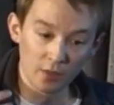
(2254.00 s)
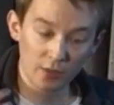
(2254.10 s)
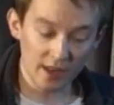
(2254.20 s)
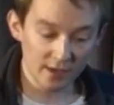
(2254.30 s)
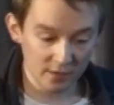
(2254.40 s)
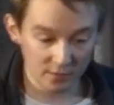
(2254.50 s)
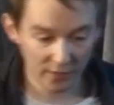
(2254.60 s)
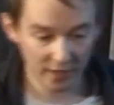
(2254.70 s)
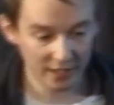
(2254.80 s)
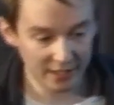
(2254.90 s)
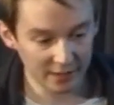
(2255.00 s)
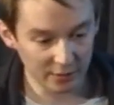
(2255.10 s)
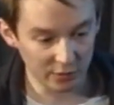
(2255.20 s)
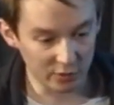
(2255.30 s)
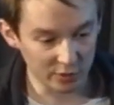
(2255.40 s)
Then, finally,
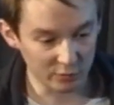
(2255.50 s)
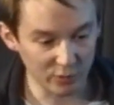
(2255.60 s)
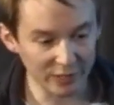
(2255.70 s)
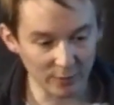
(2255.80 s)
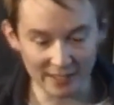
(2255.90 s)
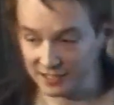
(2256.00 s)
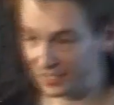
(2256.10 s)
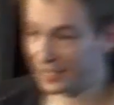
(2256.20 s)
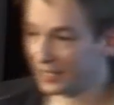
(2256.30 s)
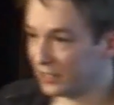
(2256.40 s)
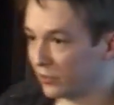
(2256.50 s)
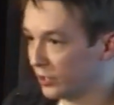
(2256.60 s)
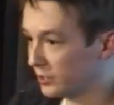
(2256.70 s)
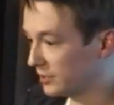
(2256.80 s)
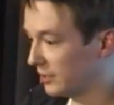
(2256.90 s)
the real magic here is
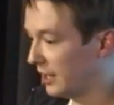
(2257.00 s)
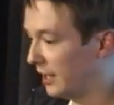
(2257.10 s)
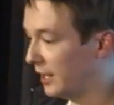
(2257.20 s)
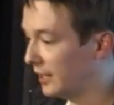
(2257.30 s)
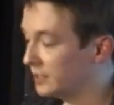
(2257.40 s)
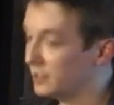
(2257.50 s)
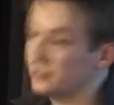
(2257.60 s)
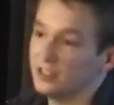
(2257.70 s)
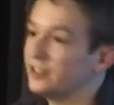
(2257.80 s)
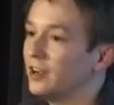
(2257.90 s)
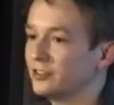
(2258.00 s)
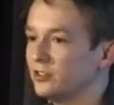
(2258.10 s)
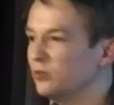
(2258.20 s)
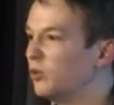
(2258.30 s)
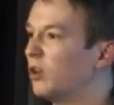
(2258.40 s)
that it's hard to
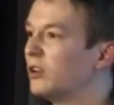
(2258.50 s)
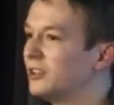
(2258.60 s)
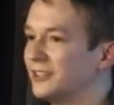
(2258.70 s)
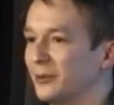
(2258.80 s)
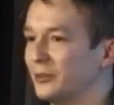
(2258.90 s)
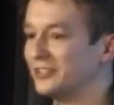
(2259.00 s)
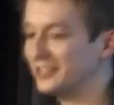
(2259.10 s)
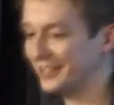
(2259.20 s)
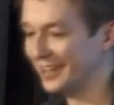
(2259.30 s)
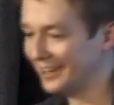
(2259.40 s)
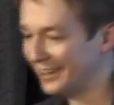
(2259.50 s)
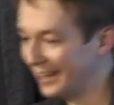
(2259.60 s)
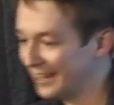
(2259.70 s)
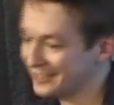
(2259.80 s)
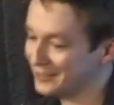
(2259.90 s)
do wrong, which,
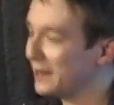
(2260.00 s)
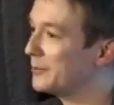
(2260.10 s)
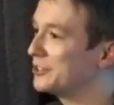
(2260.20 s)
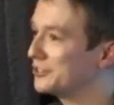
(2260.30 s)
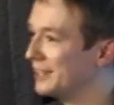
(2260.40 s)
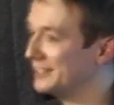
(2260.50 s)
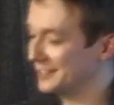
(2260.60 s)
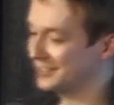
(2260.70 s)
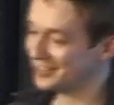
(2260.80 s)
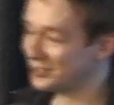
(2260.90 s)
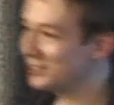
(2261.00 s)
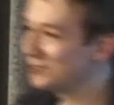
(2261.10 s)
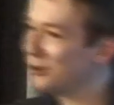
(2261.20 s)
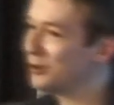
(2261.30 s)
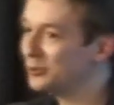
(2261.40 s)
as a developer, is great, because I do
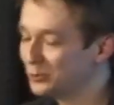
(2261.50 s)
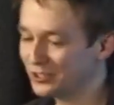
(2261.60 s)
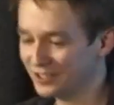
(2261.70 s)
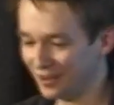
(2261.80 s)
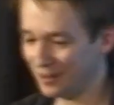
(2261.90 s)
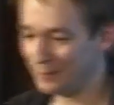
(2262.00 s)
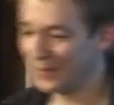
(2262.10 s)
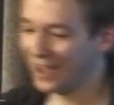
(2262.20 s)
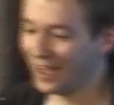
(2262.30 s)
things wrong all the time.